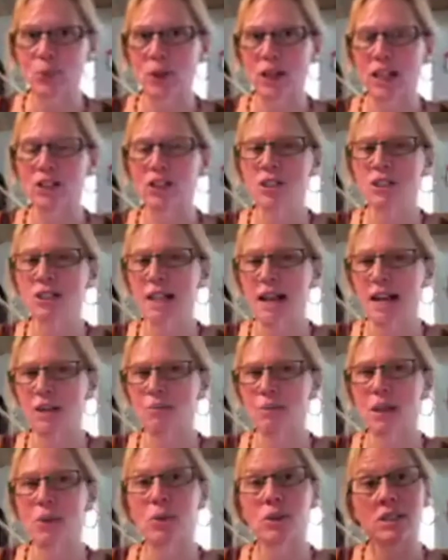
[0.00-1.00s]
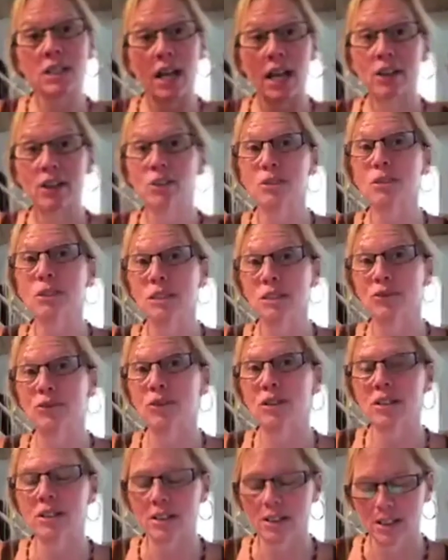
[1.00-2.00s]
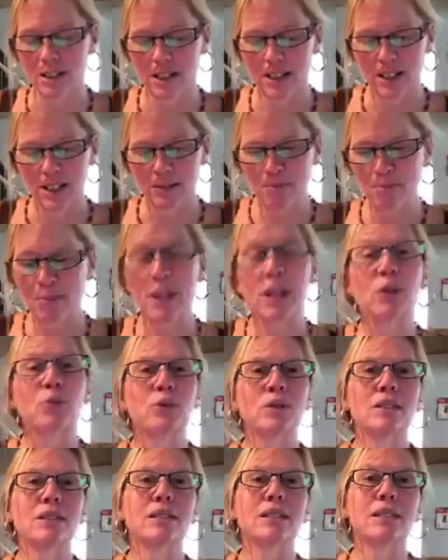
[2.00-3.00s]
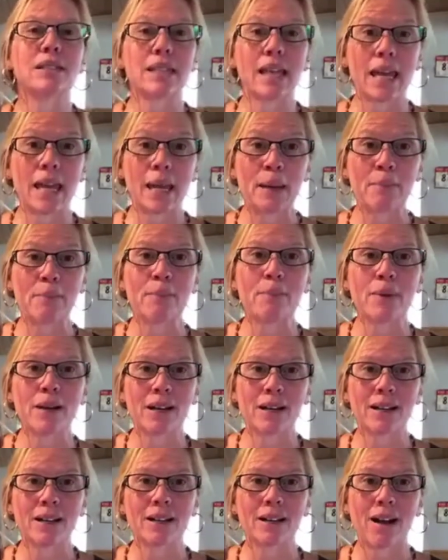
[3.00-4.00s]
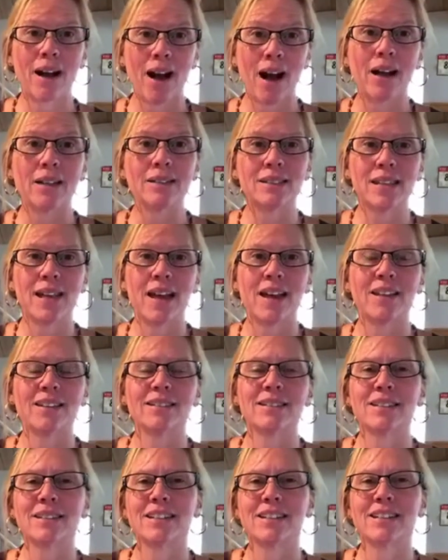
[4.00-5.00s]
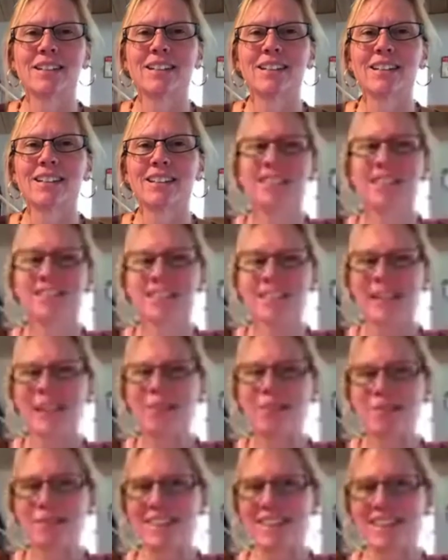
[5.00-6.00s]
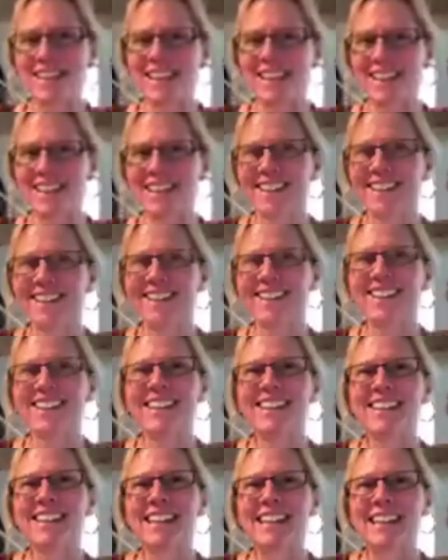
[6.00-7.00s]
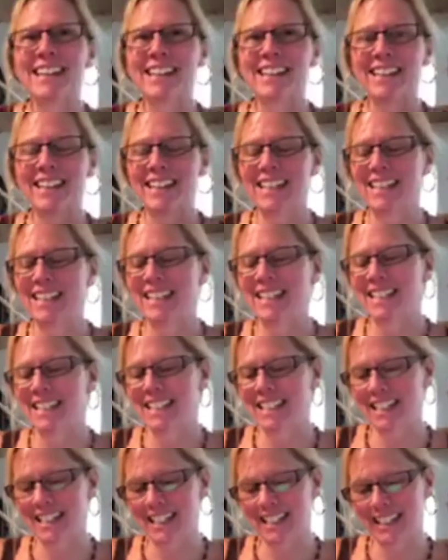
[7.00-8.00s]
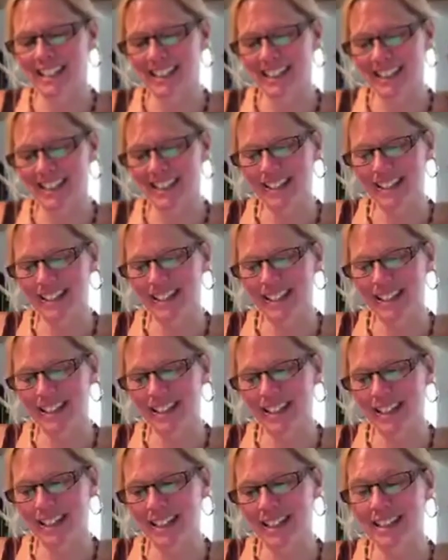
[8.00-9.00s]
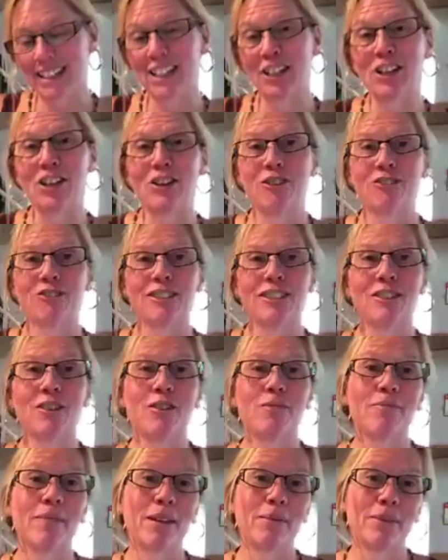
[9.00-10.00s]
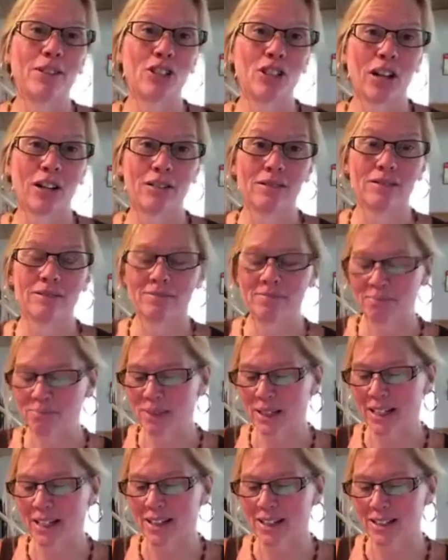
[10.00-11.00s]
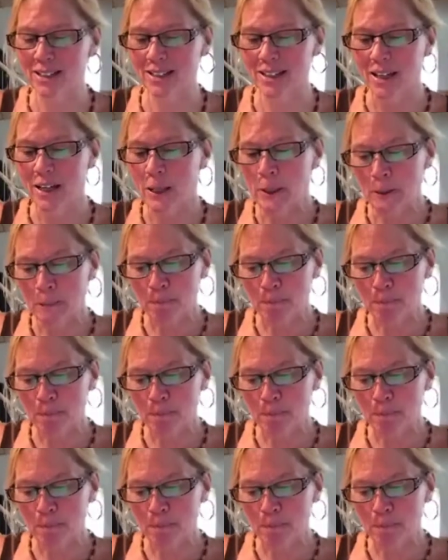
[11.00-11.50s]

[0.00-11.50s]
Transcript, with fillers: is when I looked at them, they were titled different, but it was the same content, the same thing in, in the note. So it made me chuckle because